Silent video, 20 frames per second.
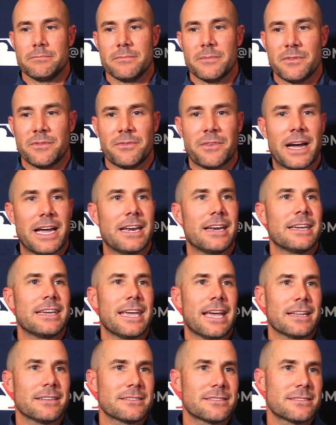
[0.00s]
fight
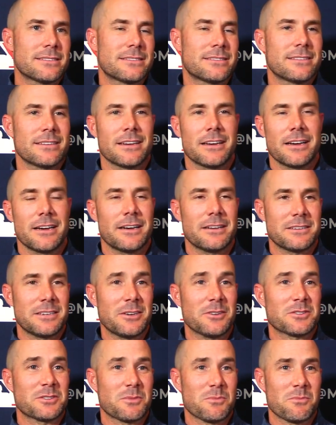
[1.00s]
against,
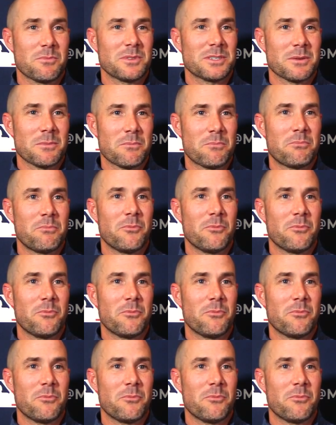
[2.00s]
some